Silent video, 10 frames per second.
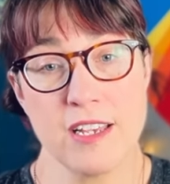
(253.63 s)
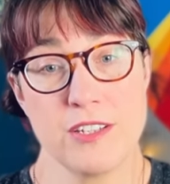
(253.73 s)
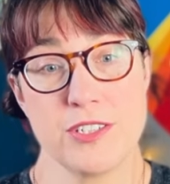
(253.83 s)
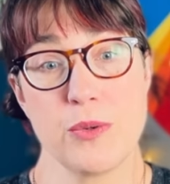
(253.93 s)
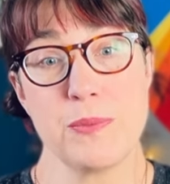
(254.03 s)

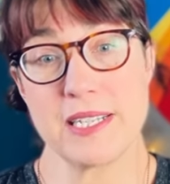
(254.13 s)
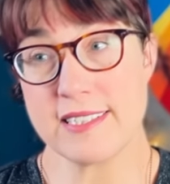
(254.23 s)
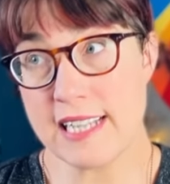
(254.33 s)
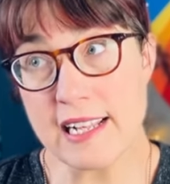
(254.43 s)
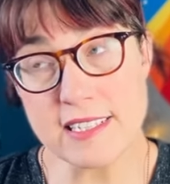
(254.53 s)
So it makes
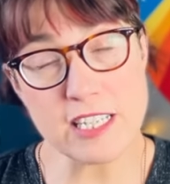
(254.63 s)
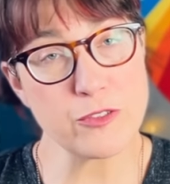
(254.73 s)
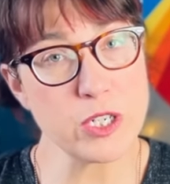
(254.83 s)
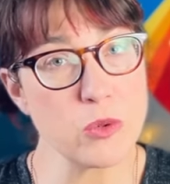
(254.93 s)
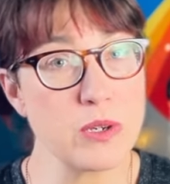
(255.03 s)
sense that if
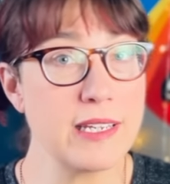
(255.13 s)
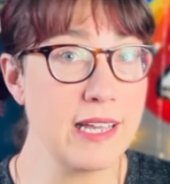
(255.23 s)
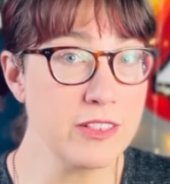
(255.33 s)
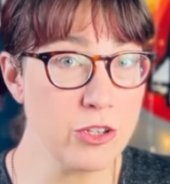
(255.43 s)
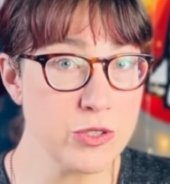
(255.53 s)
we don't
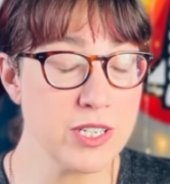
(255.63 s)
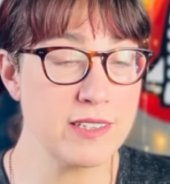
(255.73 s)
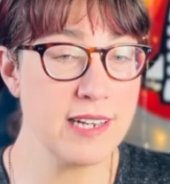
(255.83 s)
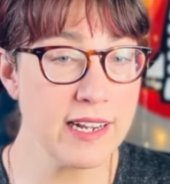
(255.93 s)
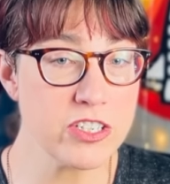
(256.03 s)
get those
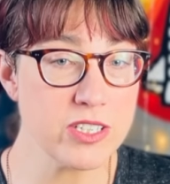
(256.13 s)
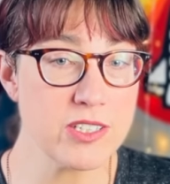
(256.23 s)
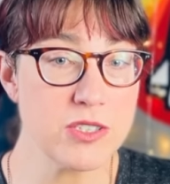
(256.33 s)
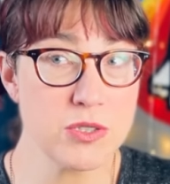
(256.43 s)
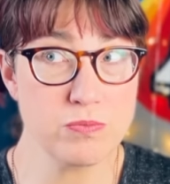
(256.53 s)

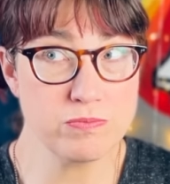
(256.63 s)
connections,